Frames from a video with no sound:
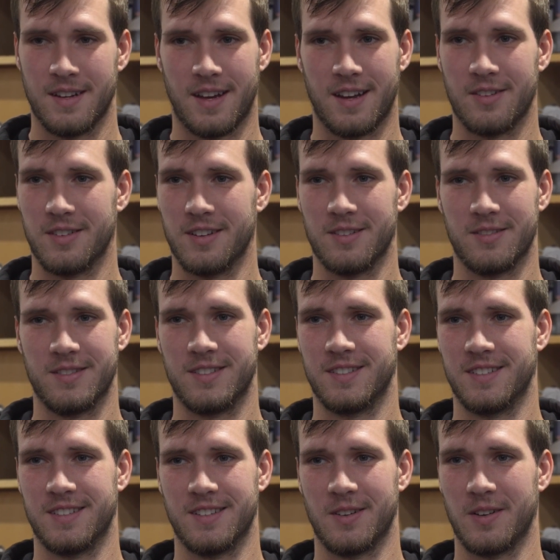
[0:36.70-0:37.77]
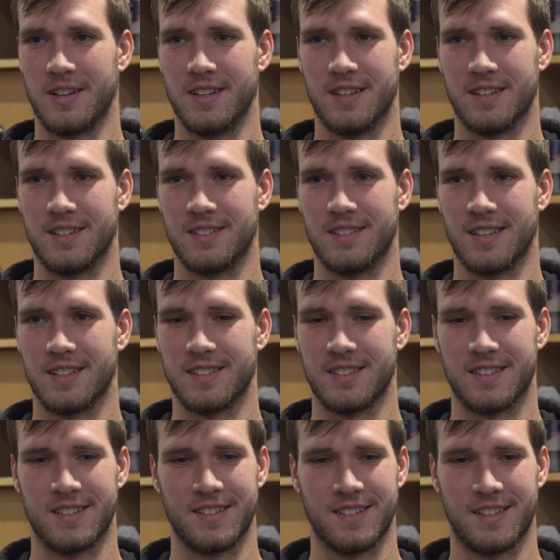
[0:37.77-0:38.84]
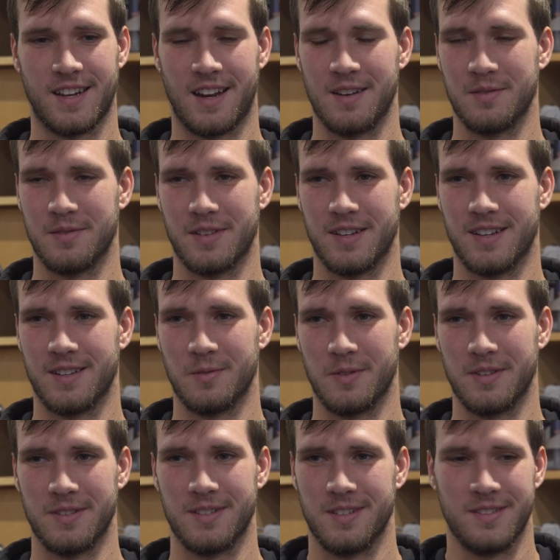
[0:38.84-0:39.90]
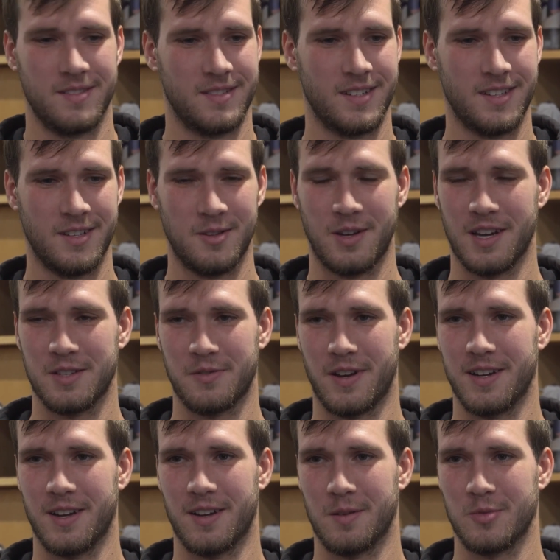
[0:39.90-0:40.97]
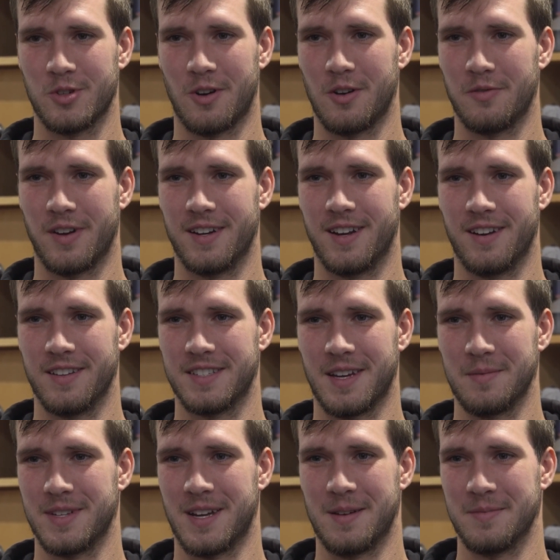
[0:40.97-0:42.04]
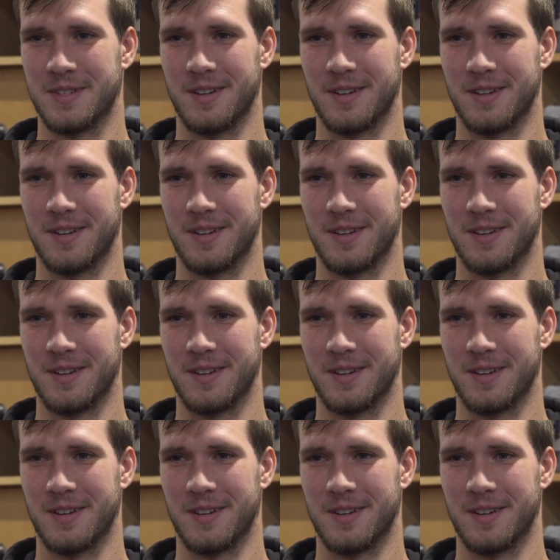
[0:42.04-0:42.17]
I don't know. No idea. That's kind of uh, when you guys find out. I'm sure I'll find out at the same time.